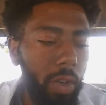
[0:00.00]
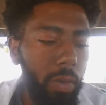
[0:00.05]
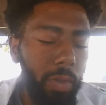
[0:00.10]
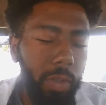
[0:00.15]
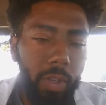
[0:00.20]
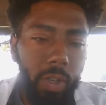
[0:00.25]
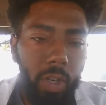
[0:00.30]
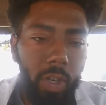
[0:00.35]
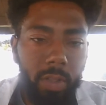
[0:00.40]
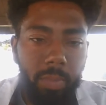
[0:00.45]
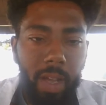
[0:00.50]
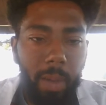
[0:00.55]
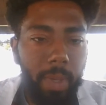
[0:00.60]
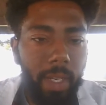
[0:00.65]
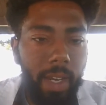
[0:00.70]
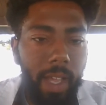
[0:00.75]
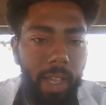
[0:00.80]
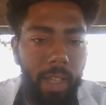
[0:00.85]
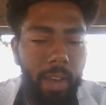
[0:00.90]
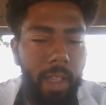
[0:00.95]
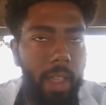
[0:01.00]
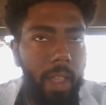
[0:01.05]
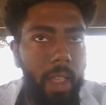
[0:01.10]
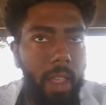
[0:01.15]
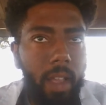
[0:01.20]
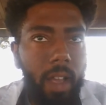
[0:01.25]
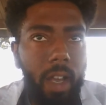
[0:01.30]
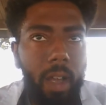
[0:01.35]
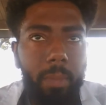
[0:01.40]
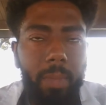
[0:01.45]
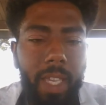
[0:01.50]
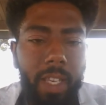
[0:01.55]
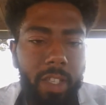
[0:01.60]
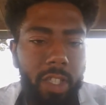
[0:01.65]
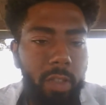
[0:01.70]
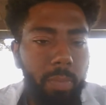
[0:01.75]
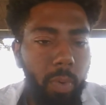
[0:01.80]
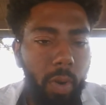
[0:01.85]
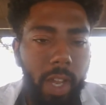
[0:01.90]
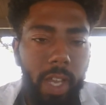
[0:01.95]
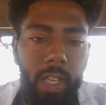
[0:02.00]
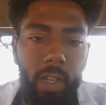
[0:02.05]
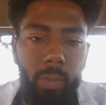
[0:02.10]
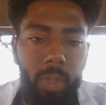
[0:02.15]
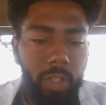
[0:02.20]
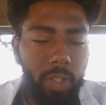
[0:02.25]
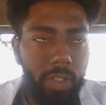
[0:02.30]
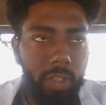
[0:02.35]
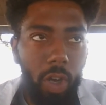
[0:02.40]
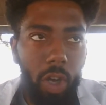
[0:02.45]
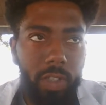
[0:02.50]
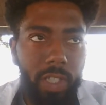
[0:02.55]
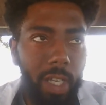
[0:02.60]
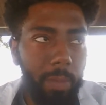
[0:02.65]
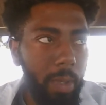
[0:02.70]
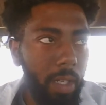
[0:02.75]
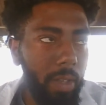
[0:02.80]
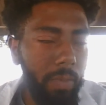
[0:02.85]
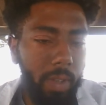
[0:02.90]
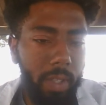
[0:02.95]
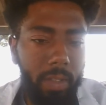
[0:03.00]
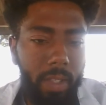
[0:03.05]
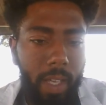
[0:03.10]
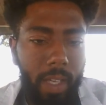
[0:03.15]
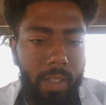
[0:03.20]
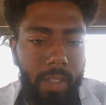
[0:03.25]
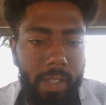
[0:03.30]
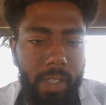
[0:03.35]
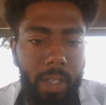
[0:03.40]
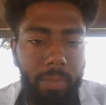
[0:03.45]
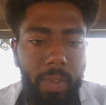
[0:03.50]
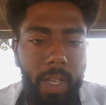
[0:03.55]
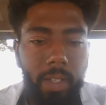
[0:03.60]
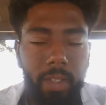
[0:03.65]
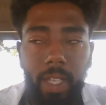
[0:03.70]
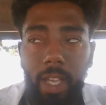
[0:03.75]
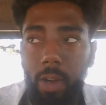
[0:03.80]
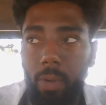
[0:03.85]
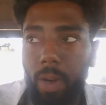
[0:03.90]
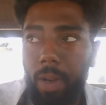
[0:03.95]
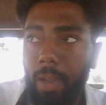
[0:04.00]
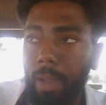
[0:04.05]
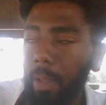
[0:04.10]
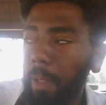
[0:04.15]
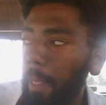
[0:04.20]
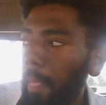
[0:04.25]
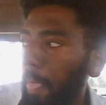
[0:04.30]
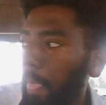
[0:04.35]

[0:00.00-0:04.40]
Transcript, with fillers: You know, you know it's probably not um, getting sprayed with all type of different things and stuff like that, right?